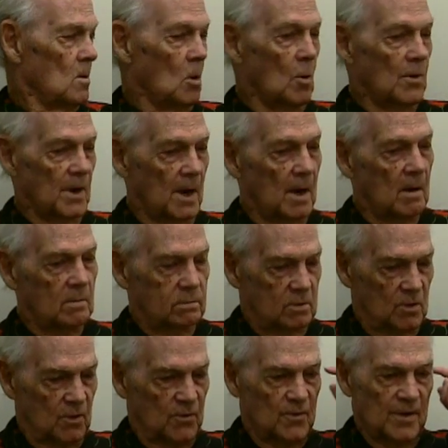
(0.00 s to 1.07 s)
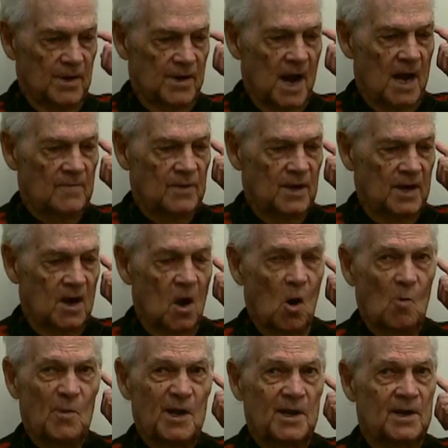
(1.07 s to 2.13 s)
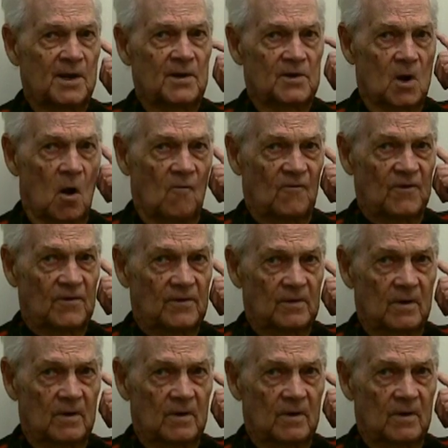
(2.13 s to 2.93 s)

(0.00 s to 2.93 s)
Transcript: Oh, yeah. Mm-hmm. 2 or 3 times he'd call me in his office.